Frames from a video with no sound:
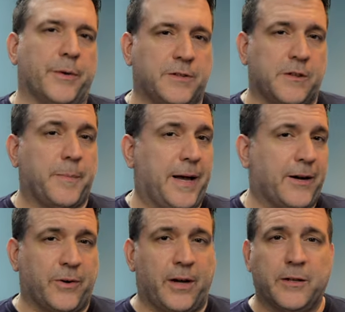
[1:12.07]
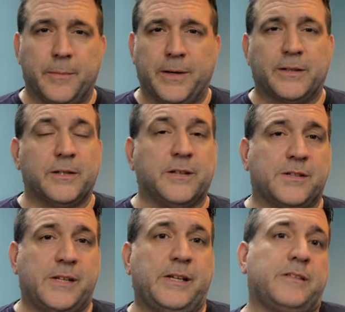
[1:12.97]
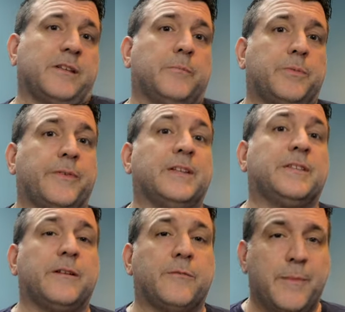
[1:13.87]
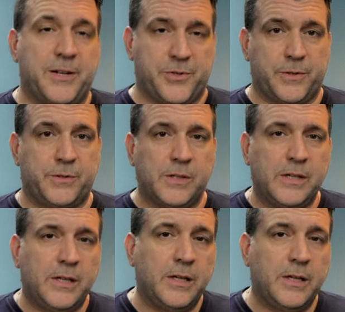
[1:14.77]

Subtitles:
more into the background about the disease and preventative measures,